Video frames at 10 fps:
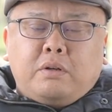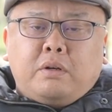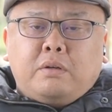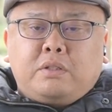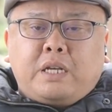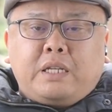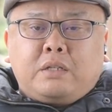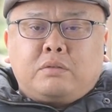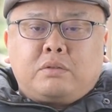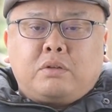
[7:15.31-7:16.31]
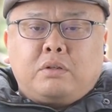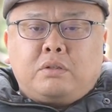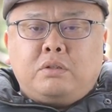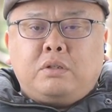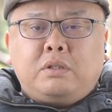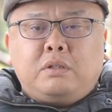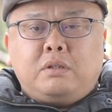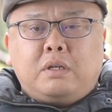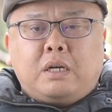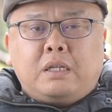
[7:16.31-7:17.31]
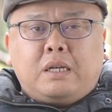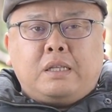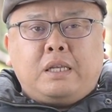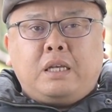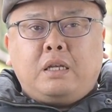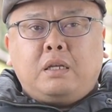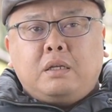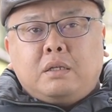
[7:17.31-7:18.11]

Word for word: uh, technical side, do you, are, are, there